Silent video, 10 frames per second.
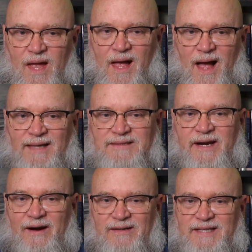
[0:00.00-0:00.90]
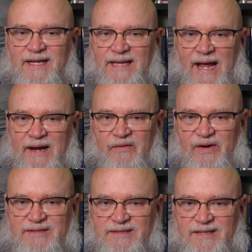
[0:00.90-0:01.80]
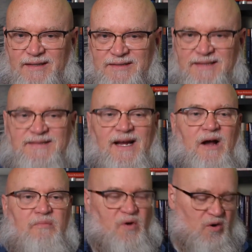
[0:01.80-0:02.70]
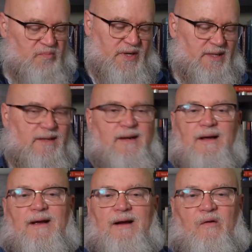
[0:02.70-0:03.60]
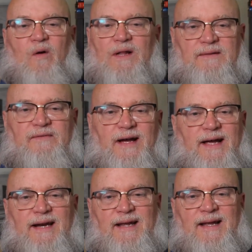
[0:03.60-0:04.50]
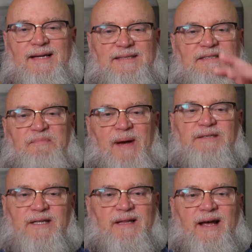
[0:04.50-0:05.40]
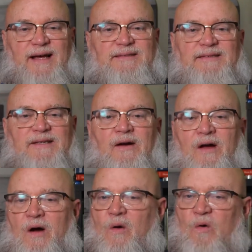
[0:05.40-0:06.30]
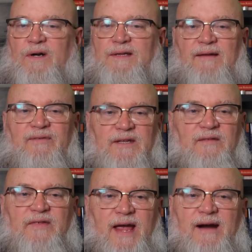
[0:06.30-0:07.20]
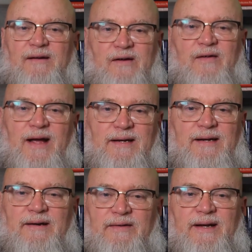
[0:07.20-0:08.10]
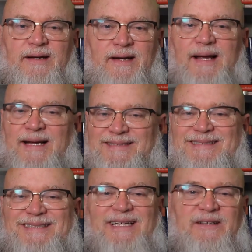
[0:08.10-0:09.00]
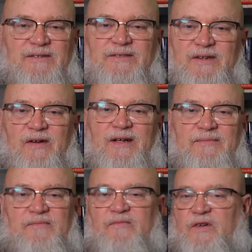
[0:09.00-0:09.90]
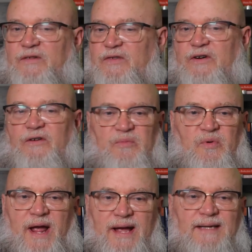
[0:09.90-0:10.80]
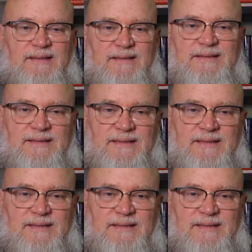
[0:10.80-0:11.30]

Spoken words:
IC&RC language such as appropriate, qualified, specialized, or level of care criteria signals good referral practice.